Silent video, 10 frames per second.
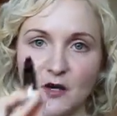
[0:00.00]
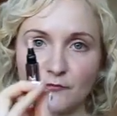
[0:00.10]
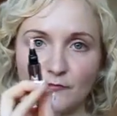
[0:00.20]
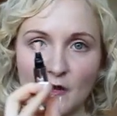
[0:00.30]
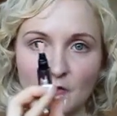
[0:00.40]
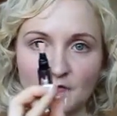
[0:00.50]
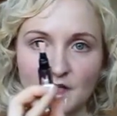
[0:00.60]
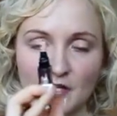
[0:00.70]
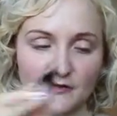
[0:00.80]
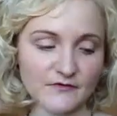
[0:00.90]
a rose
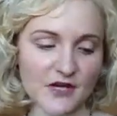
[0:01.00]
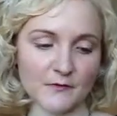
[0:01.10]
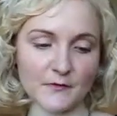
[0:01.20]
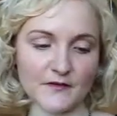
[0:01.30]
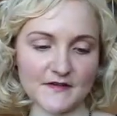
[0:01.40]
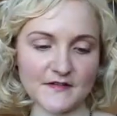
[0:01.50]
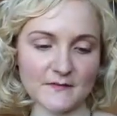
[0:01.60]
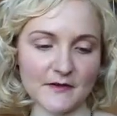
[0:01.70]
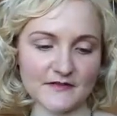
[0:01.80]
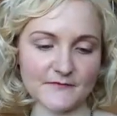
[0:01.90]
kind of tone with this as well.